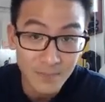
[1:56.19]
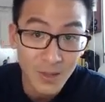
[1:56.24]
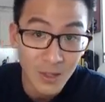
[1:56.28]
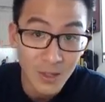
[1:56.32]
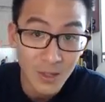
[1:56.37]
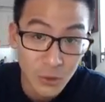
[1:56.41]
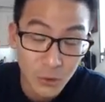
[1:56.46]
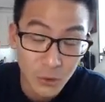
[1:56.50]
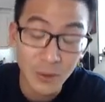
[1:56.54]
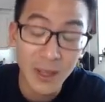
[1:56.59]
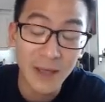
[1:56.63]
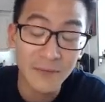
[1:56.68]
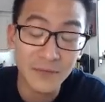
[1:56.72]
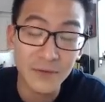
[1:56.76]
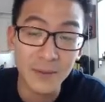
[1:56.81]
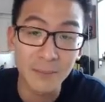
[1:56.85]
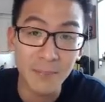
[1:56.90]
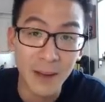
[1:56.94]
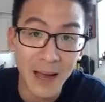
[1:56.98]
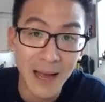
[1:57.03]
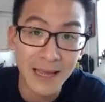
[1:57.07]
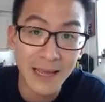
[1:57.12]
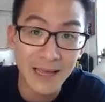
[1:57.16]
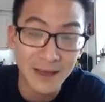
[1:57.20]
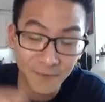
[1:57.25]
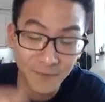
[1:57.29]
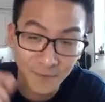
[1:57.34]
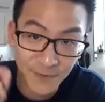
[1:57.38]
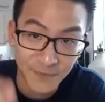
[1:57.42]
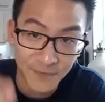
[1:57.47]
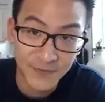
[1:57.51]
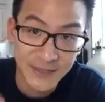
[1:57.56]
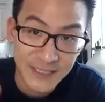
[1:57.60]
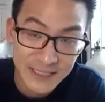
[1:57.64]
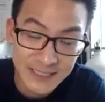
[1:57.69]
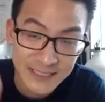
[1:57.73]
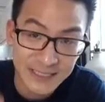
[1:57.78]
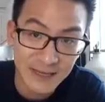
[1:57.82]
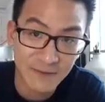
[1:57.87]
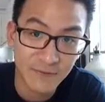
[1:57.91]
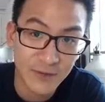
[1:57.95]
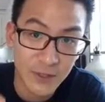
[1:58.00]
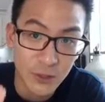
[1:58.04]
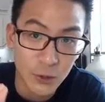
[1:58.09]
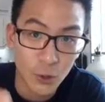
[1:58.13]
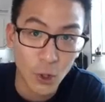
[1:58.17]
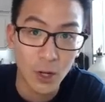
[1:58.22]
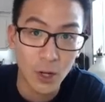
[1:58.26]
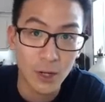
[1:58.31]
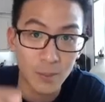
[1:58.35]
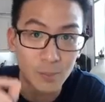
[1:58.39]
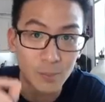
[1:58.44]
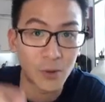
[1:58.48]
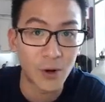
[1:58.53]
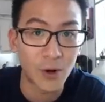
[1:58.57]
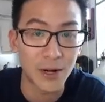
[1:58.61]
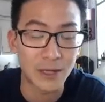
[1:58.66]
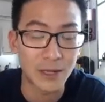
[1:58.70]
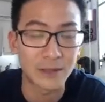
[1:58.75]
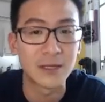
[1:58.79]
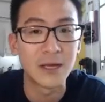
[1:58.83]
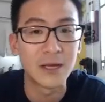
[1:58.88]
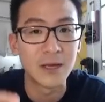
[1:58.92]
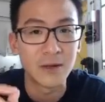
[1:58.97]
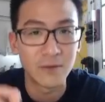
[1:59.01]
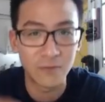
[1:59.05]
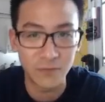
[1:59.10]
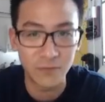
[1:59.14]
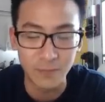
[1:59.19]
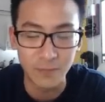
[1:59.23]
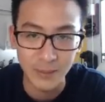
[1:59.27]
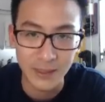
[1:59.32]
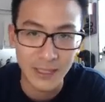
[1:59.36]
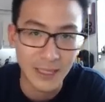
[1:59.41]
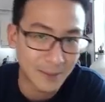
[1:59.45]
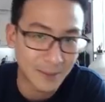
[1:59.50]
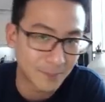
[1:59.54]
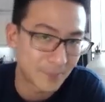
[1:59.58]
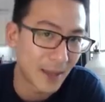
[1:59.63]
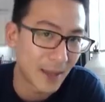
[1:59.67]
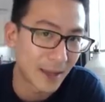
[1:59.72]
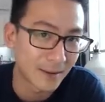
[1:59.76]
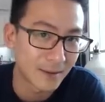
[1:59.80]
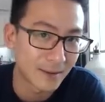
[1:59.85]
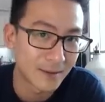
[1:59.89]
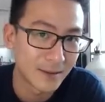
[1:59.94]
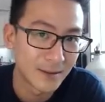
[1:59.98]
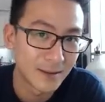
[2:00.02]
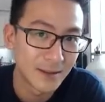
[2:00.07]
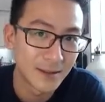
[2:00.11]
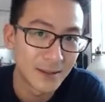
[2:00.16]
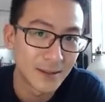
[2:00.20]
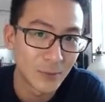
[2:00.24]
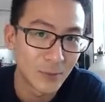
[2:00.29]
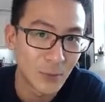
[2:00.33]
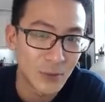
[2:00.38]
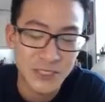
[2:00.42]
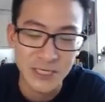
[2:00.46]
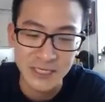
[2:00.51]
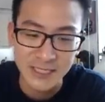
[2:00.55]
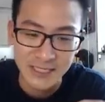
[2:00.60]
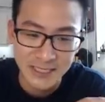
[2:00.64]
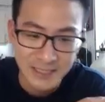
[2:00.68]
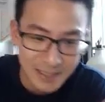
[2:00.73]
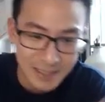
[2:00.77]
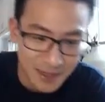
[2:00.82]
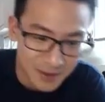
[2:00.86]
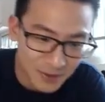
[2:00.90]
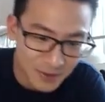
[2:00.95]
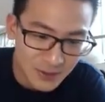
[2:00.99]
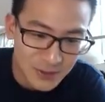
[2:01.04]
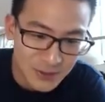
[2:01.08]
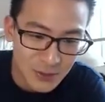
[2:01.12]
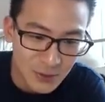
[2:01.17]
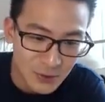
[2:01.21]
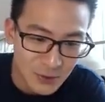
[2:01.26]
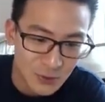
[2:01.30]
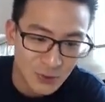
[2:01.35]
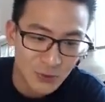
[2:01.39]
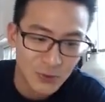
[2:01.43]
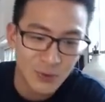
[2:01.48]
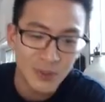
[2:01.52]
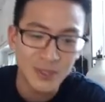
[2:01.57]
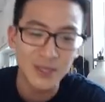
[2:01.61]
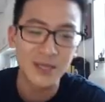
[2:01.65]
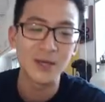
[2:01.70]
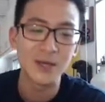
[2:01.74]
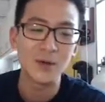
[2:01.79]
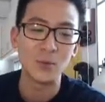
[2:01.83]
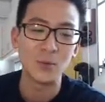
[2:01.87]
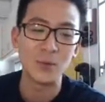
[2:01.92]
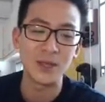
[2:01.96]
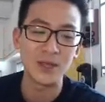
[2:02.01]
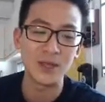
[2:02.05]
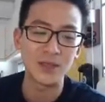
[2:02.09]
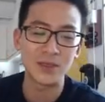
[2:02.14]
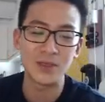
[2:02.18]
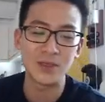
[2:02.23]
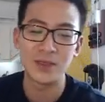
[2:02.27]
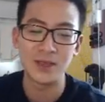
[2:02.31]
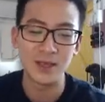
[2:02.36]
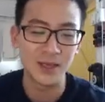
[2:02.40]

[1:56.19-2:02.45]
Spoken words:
you'll have to buy a $57 product from ClickBank, which has nothing to do with